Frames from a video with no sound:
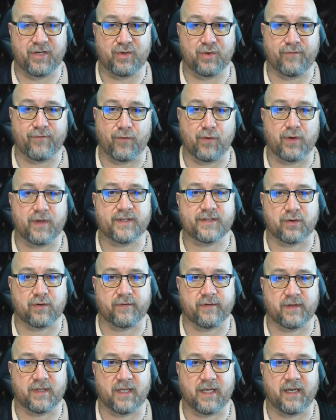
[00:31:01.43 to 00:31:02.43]
do a voice
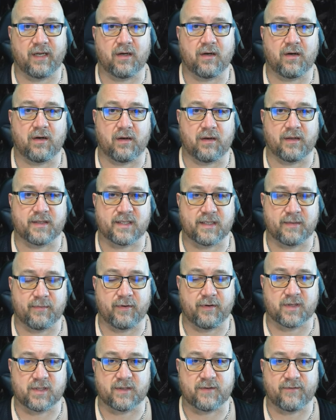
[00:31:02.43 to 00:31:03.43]
overlay on some of
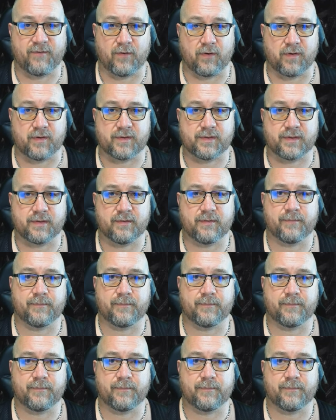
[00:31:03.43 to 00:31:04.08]
those photos.